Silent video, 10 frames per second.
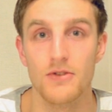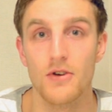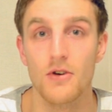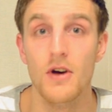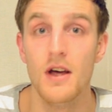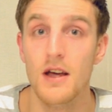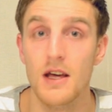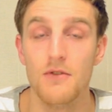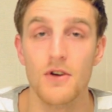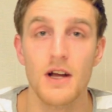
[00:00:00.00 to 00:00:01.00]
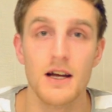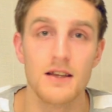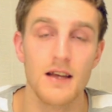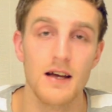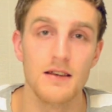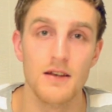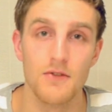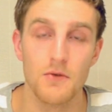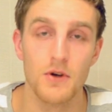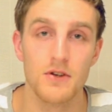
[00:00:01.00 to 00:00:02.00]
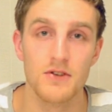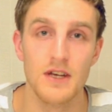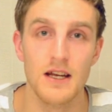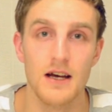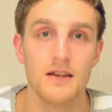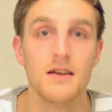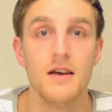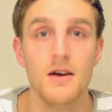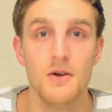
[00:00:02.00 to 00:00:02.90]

So if you like that, if you want to see that,